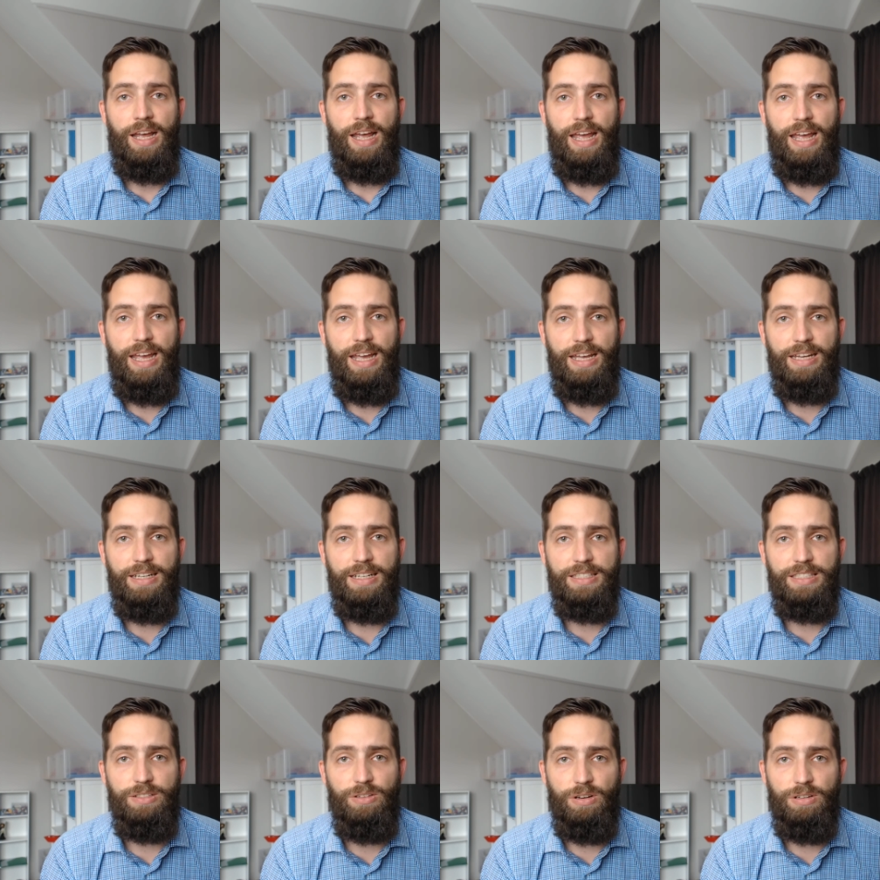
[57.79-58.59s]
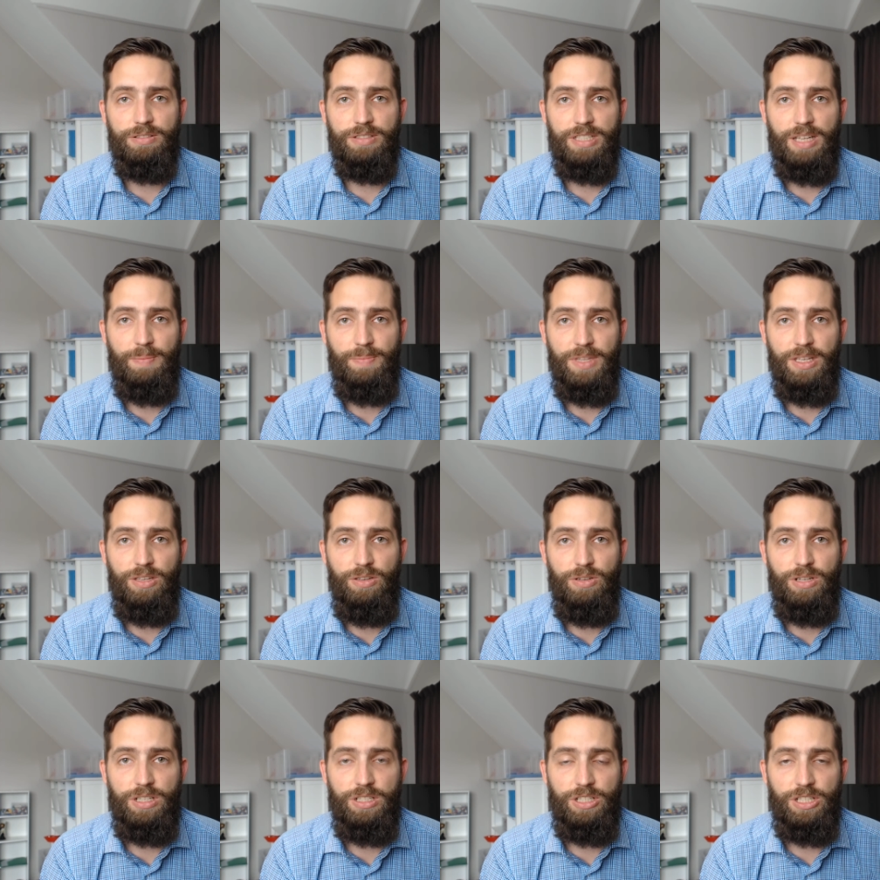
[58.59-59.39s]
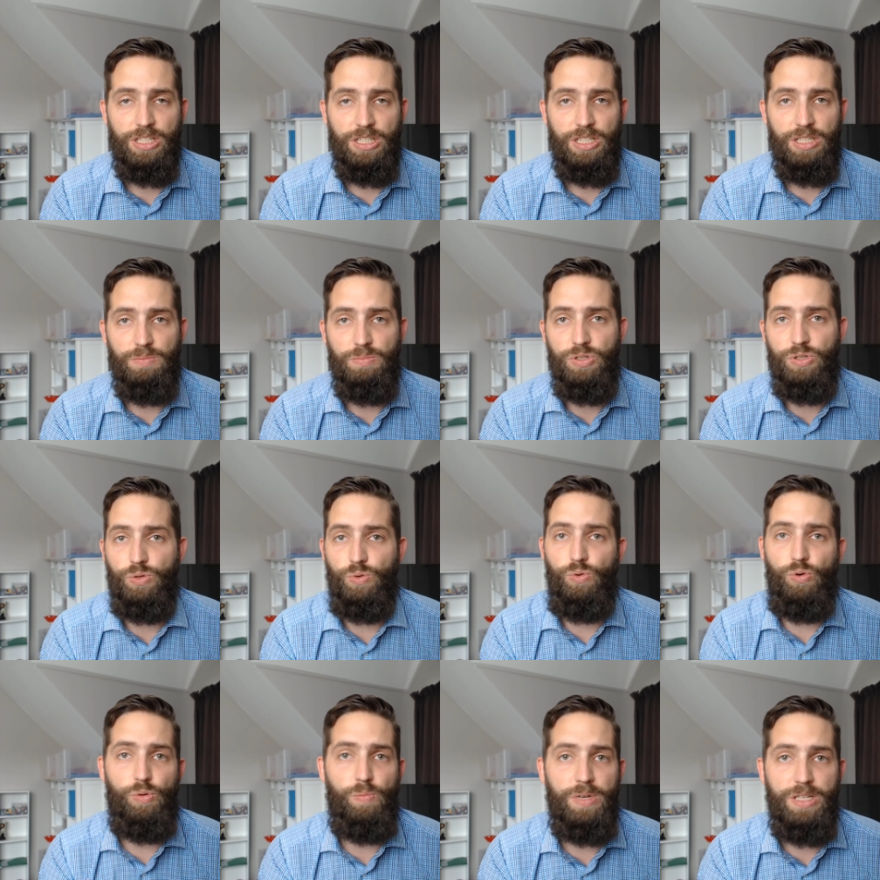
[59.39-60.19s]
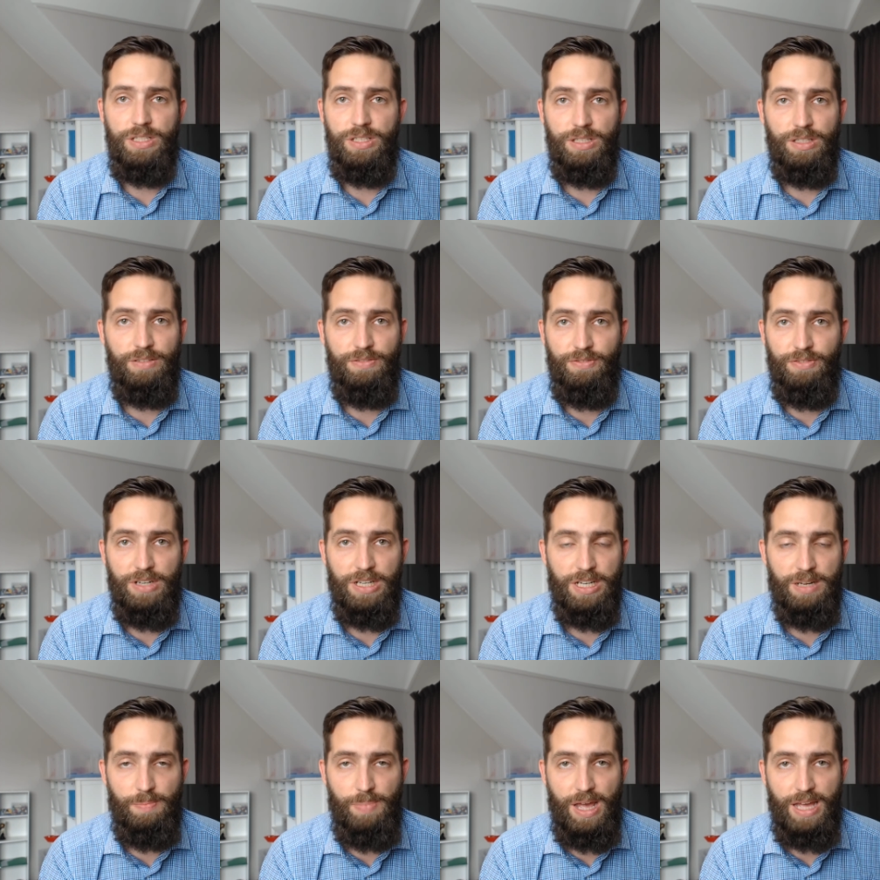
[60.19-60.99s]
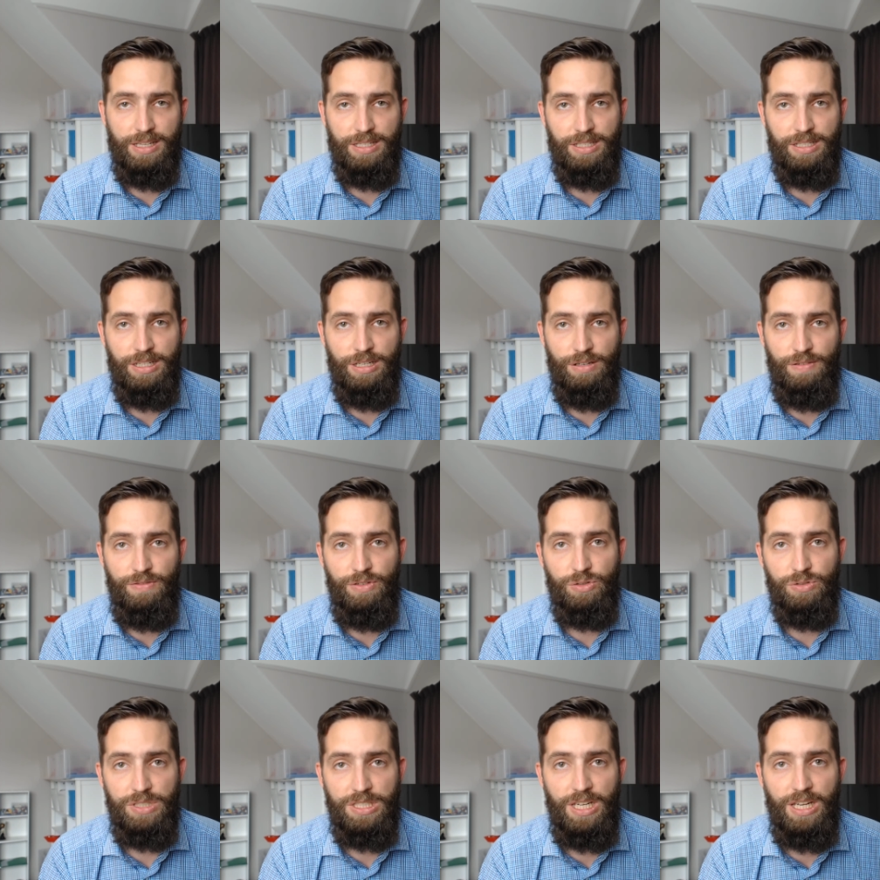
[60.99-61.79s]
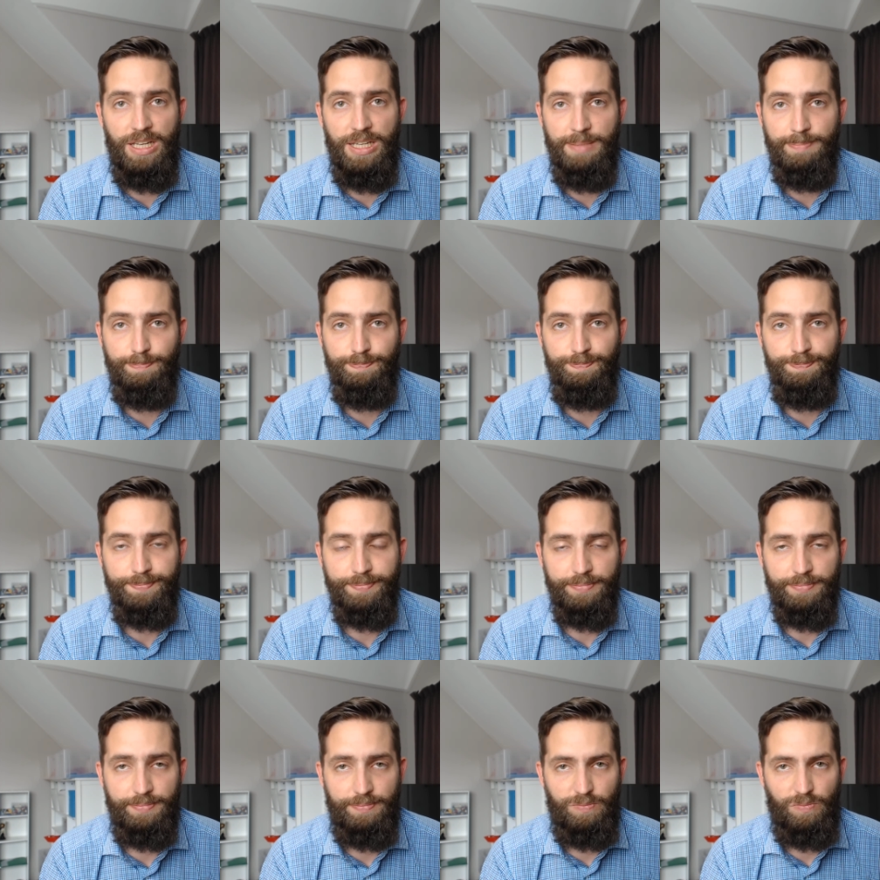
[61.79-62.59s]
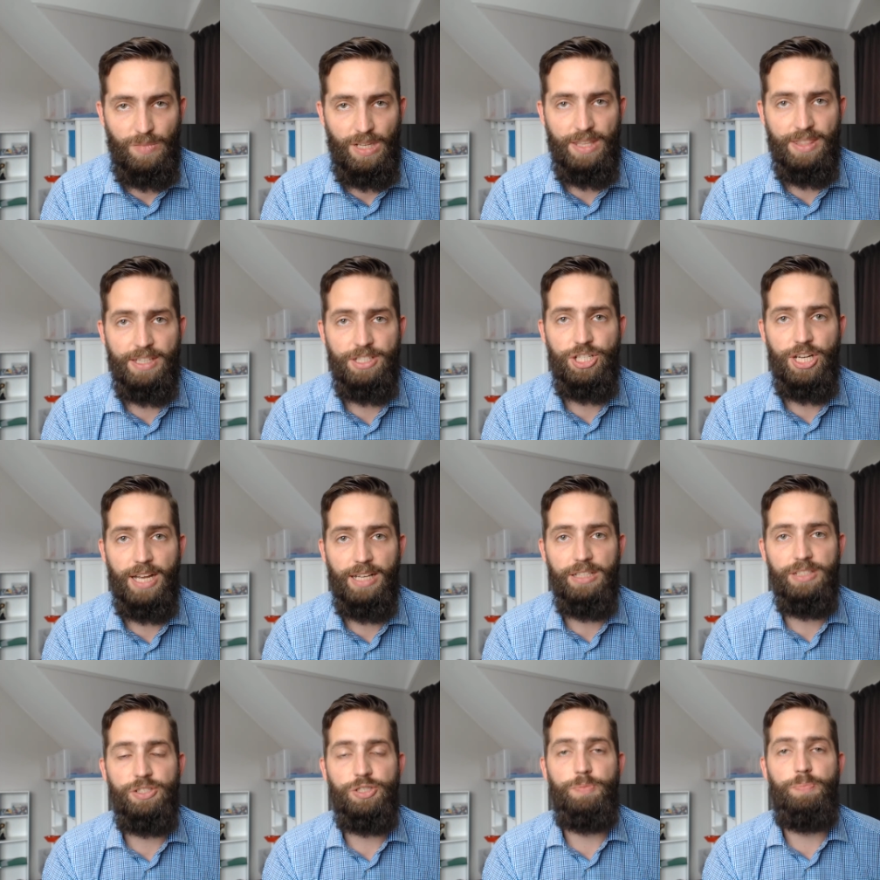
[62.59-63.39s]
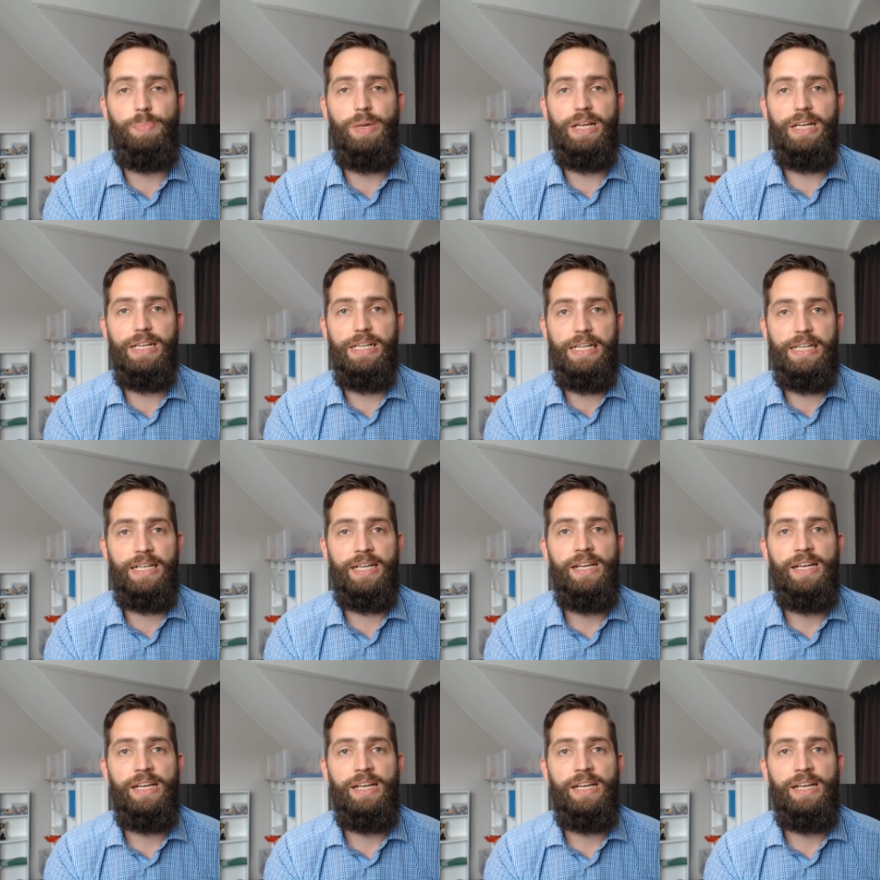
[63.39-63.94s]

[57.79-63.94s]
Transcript: and it's not something you can just absorb into the free capacity of your team. The challenge being,